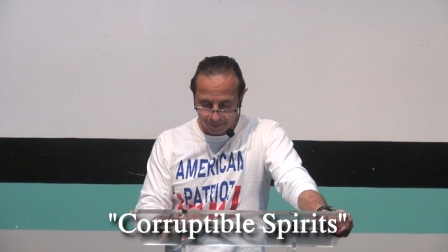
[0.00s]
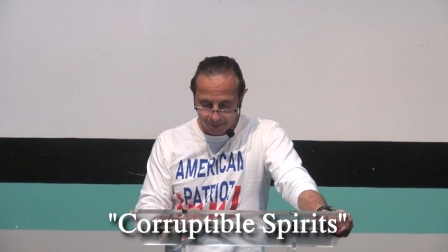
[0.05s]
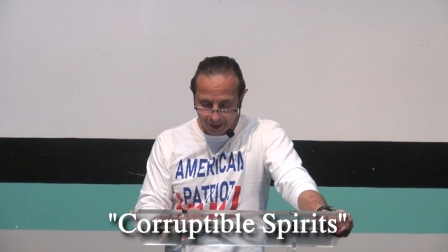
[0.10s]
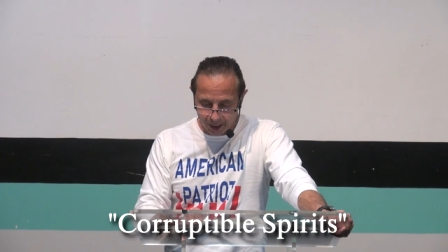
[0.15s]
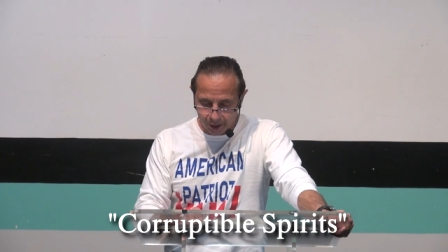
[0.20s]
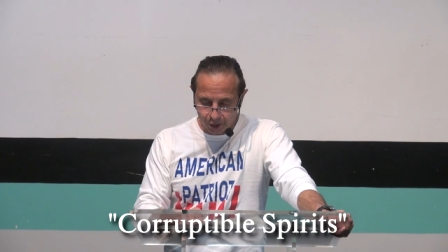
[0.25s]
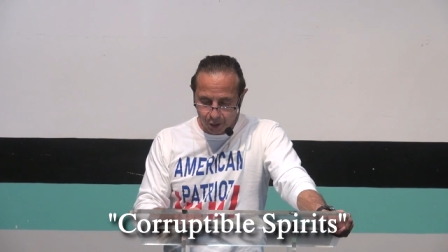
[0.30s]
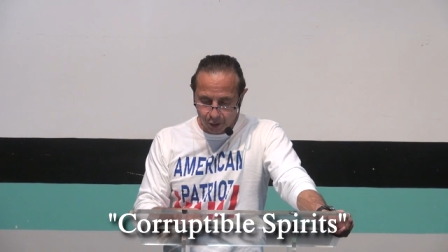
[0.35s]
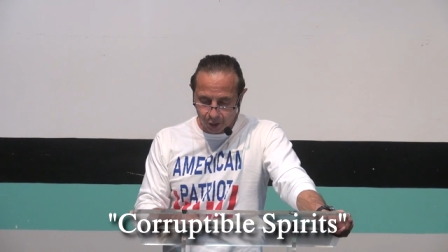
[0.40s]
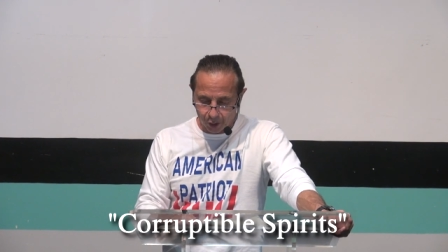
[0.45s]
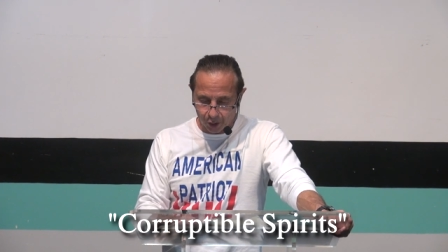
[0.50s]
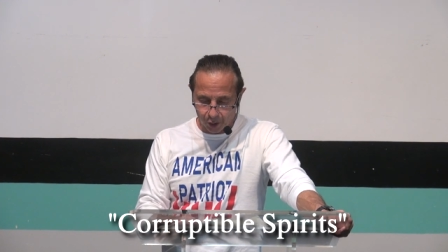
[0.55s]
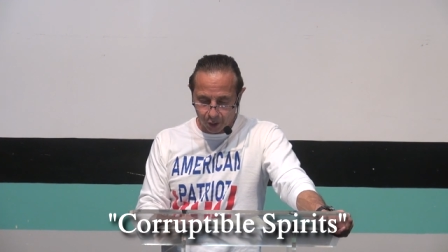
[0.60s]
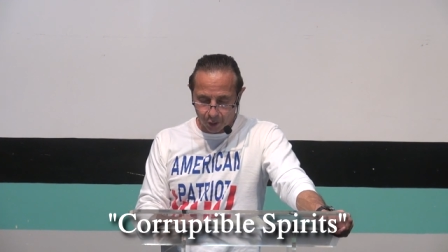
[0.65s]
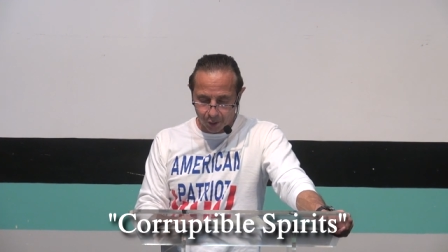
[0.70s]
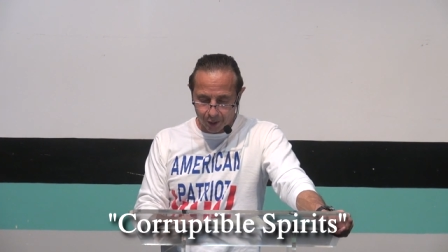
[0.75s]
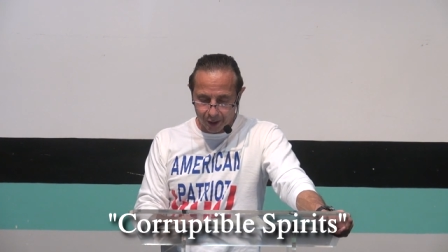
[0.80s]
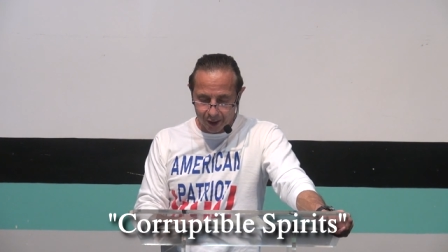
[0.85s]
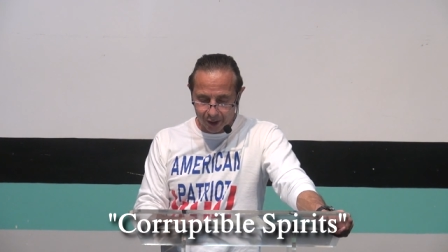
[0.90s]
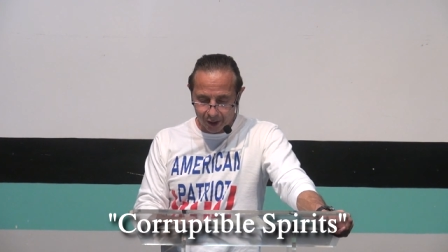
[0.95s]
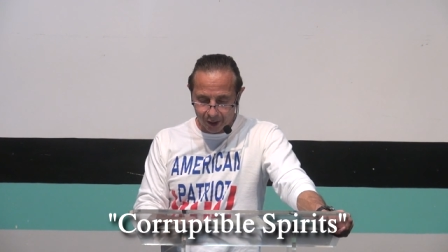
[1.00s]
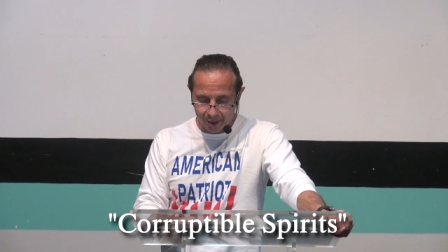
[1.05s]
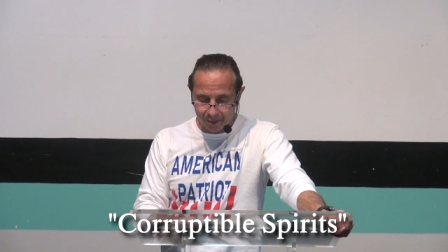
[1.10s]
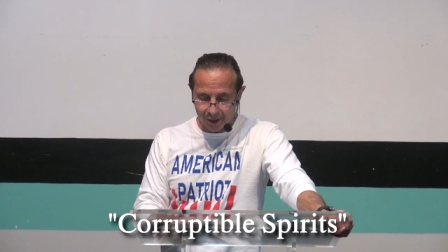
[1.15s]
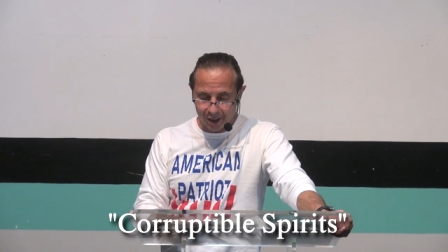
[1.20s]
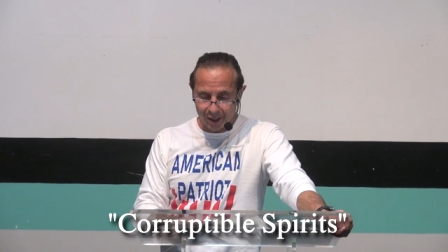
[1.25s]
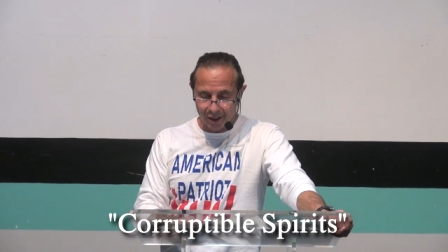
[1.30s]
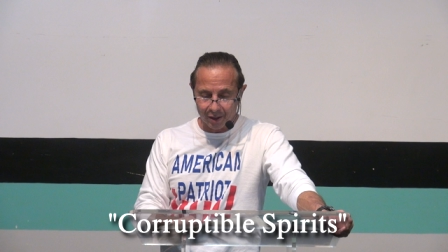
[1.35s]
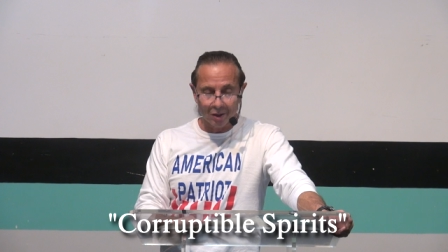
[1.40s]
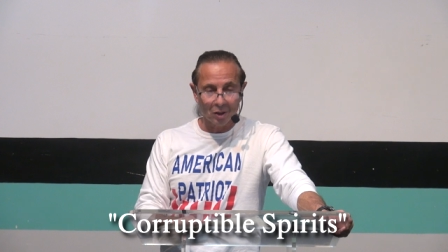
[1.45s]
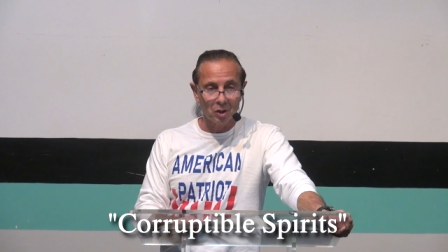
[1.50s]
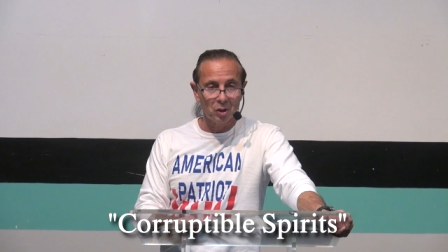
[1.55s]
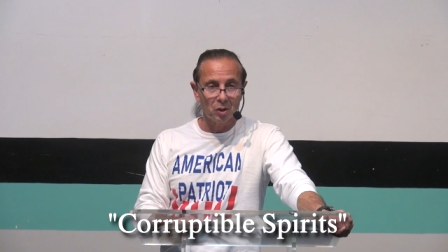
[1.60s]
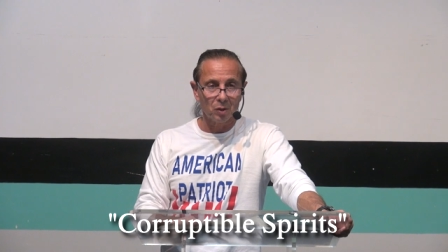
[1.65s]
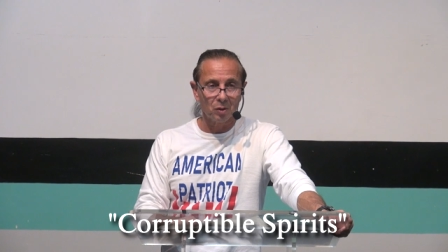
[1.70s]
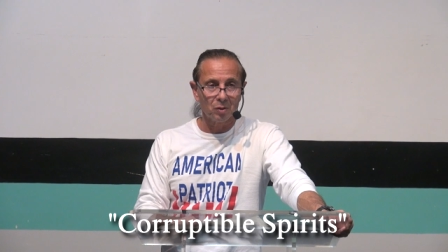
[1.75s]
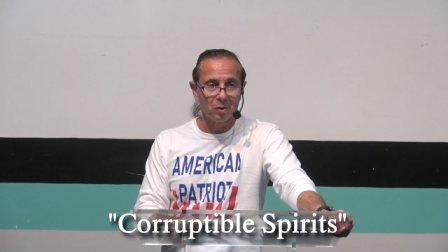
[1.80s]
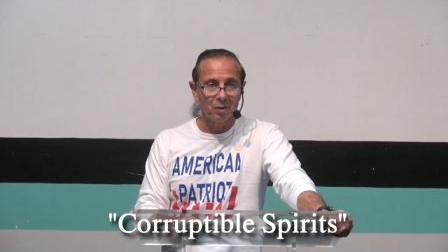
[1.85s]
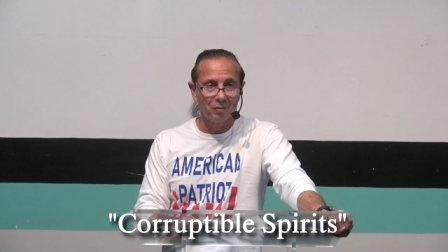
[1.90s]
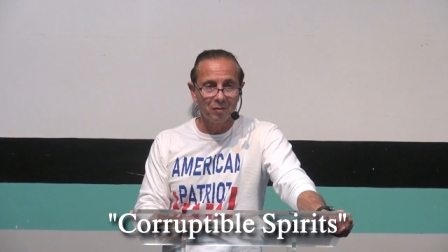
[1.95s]
into the glorious liberty of the
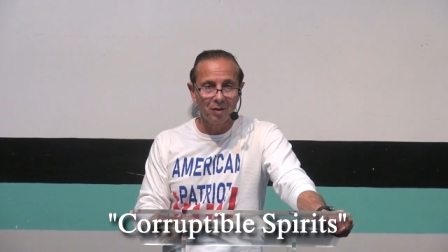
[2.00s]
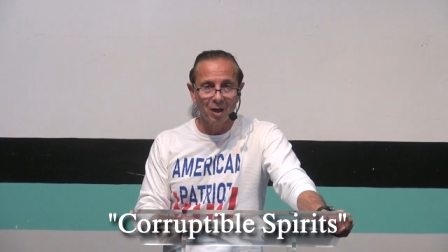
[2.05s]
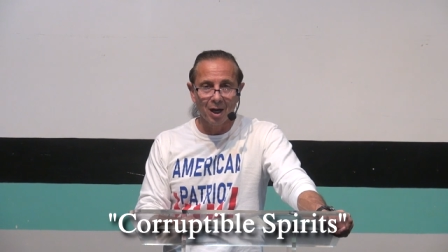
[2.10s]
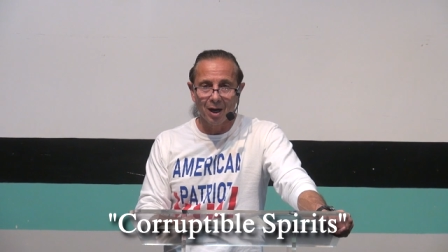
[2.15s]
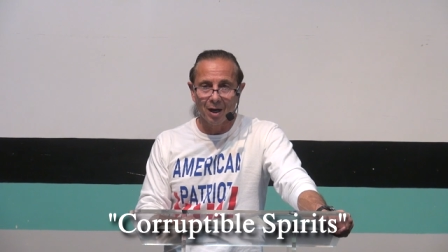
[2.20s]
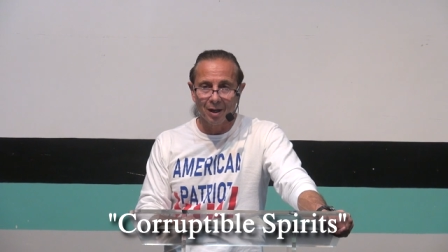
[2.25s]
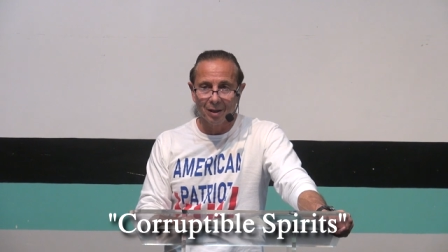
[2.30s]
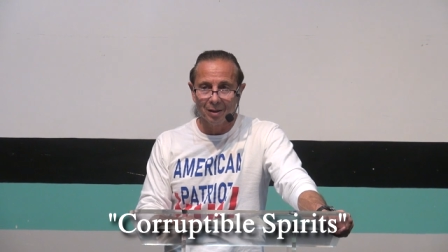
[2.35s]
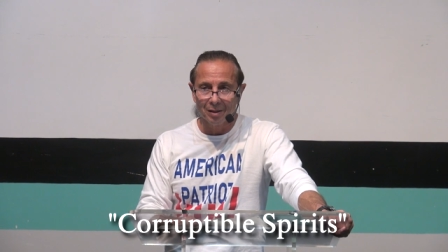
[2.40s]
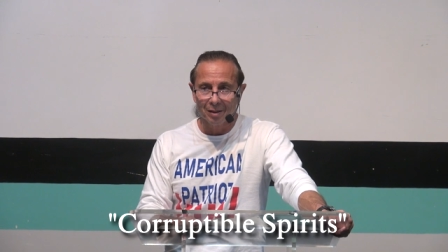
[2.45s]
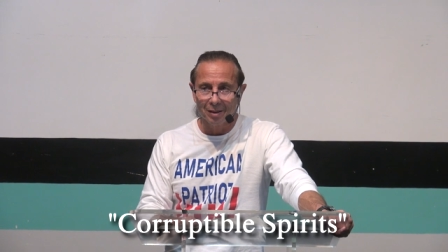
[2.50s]
children of God.